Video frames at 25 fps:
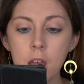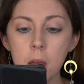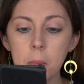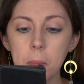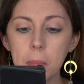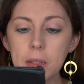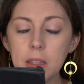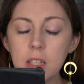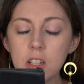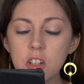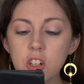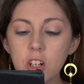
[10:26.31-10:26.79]

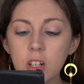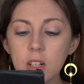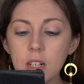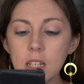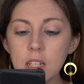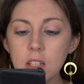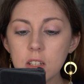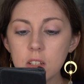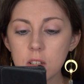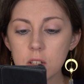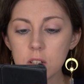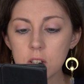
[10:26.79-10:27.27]
But the
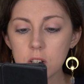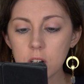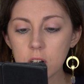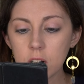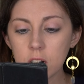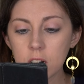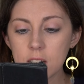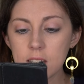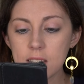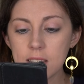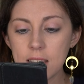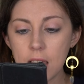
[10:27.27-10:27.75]
journey to
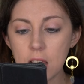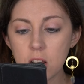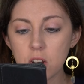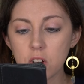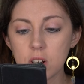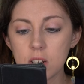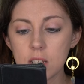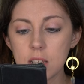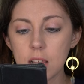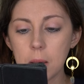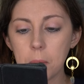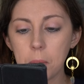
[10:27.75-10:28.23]
her is
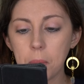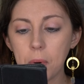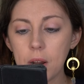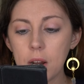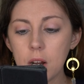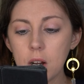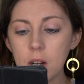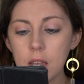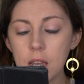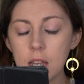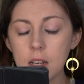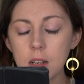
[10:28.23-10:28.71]
dangerous, and
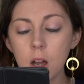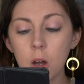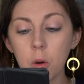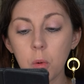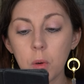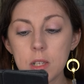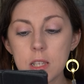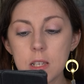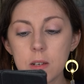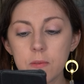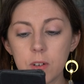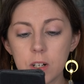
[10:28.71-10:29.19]
prayer can't
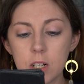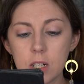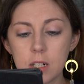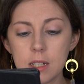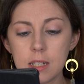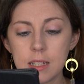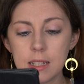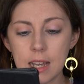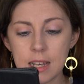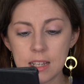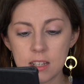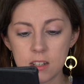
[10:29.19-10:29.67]
always avert
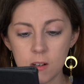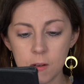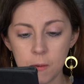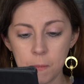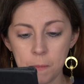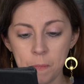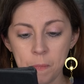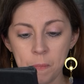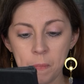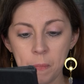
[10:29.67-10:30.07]
disaster.